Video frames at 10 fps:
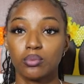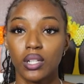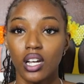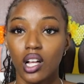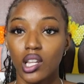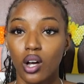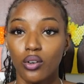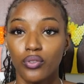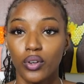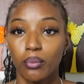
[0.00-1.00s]
being
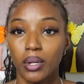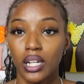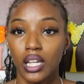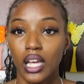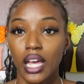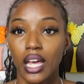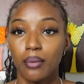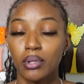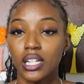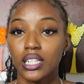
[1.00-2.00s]
alone for a
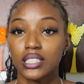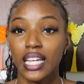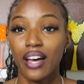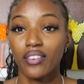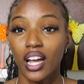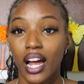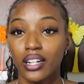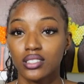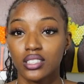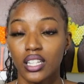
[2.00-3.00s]
minute, because having
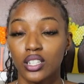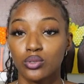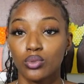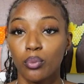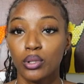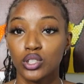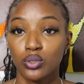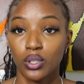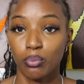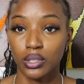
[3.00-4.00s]
higher standards will put
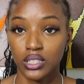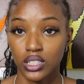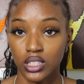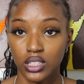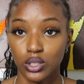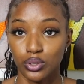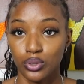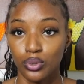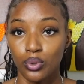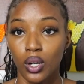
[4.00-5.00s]
you in a position
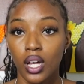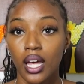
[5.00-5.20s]
to